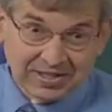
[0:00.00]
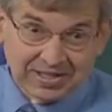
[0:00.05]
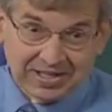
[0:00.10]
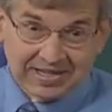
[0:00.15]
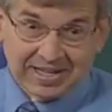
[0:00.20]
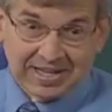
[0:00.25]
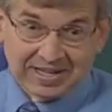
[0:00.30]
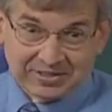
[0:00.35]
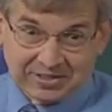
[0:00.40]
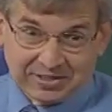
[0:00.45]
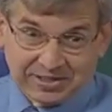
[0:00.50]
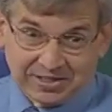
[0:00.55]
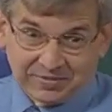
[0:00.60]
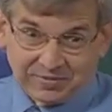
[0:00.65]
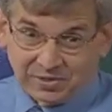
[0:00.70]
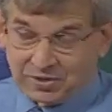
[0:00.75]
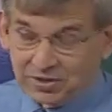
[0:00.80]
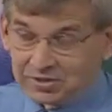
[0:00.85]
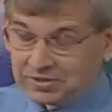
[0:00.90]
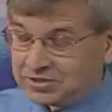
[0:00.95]
a
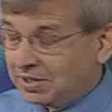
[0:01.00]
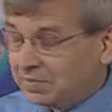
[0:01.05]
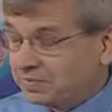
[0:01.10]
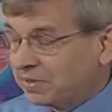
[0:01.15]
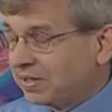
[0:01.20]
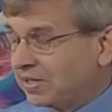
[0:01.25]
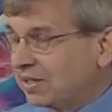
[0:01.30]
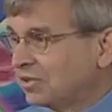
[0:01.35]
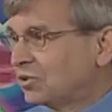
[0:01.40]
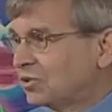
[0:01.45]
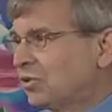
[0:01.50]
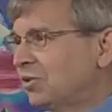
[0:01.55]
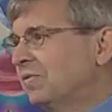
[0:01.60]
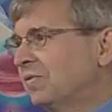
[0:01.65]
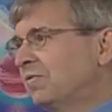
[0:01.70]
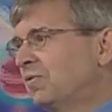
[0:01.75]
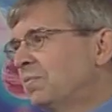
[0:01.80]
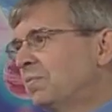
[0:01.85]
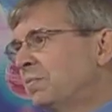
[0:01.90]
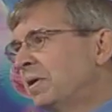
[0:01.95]
difficult subject and sort
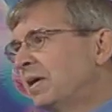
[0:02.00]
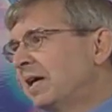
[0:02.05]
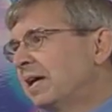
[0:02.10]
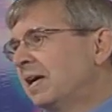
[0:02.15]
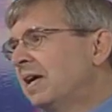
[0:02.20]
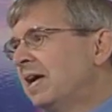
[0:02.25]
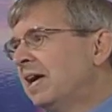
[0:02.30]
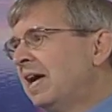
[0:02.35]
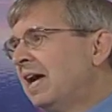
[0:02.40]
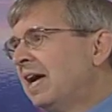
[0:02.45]
of forbidding.